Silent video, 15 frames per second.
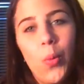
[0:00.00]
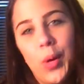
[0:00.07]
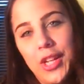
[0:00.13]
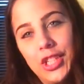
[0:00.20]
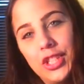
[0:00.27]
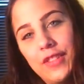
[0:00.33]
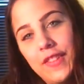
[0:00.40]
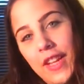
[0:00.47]
What
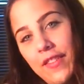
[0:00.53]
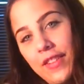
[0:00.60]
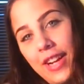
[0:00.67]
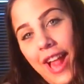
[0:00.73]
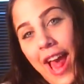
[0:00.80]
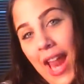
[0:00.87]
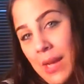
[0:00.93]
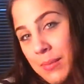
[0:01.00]
is your
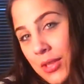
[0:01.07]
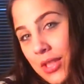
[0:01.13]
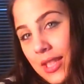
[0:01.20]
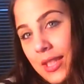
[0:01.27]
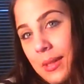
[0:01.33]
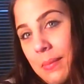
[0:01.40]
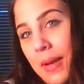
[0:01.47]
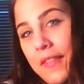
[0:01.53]
favorite
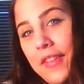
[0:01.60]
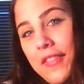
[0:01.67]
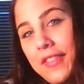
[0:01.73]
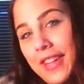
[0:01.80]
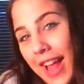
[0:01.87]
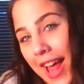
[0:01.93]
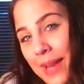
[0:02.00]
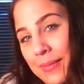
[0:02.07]
animal? My
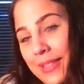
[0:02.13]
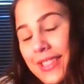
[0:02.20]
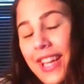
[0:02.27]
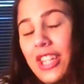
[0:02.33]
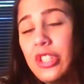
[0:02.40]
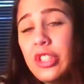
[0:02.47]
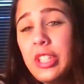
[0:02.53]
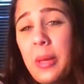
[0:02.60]
favorite animal is
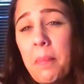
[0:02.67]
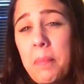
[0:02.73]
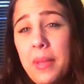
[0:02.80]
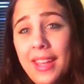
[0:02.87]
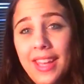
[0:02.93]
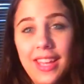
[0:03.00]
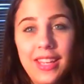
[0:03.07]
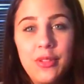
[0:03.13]
actually a
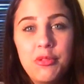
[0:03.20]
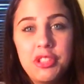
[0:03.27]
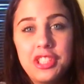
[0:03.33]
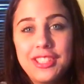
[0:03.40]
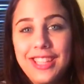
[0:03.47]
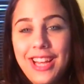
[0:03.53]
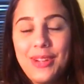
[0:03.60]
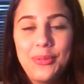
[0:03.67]
pig,
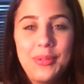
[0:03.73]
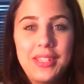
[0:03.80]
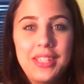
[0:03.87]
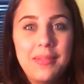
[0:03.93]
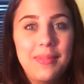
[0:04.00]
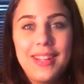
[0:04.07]
which is kind of weird,